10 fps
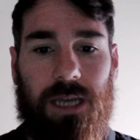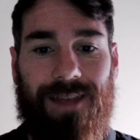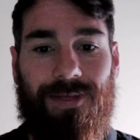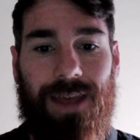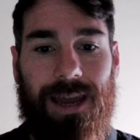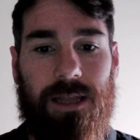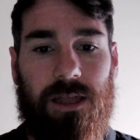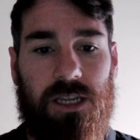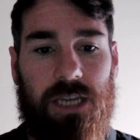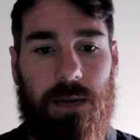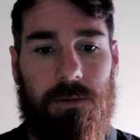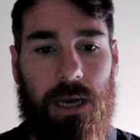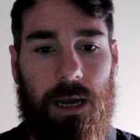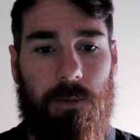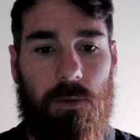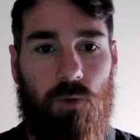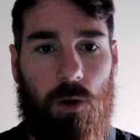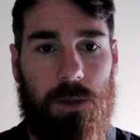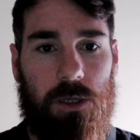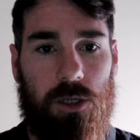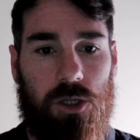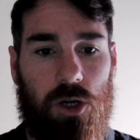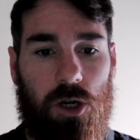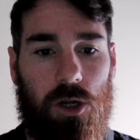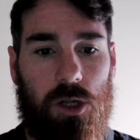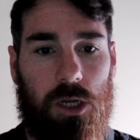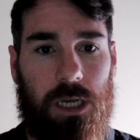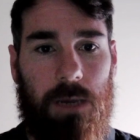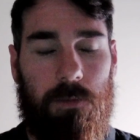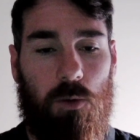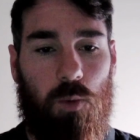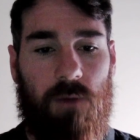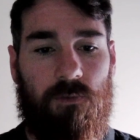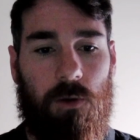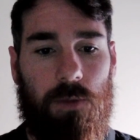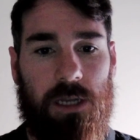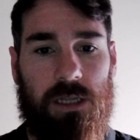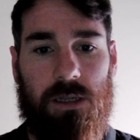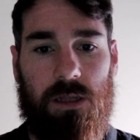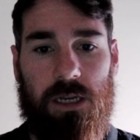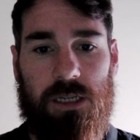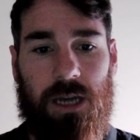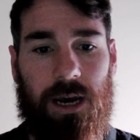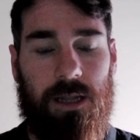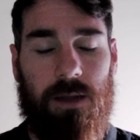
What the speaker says: and then at the same time Robertson's going to keep the width on this side.